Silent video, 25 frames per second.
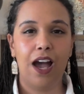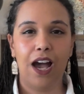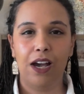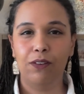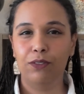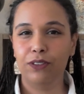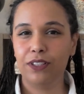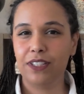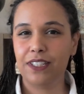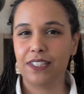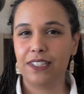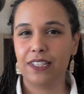
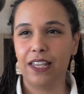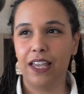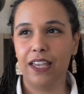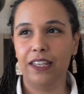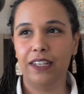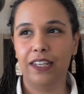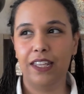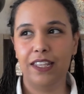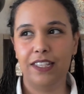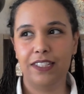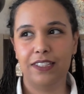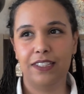would say
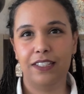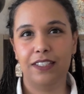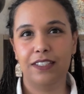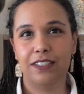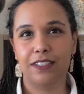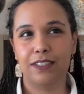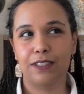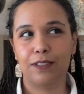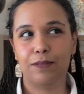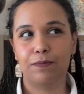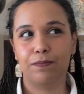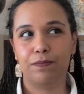this
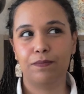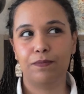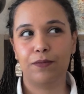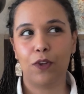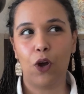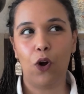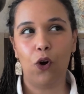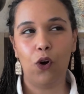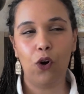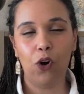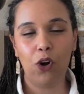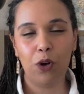is
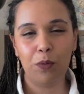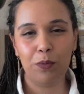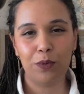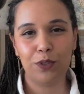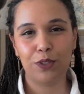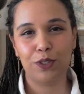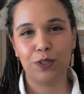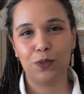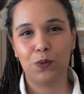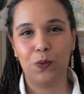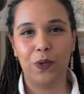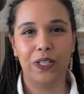
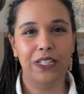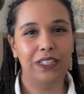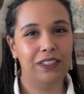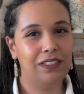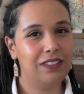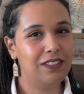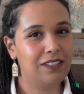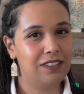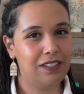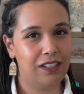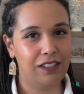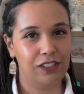almost
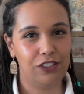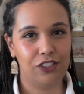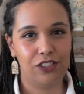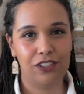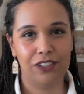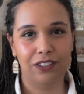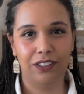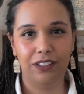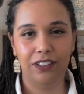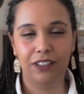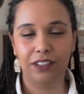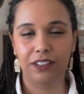
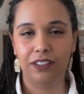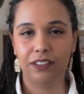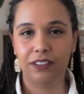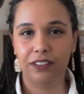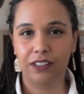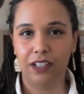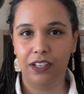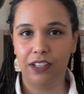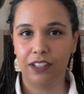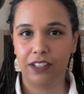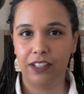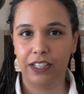quintessential
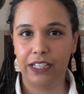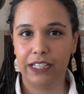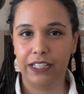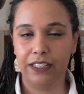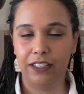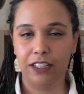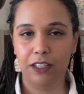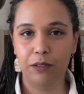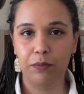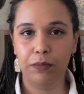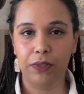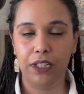dark
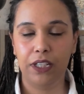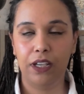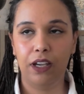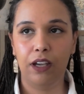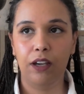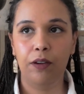academia,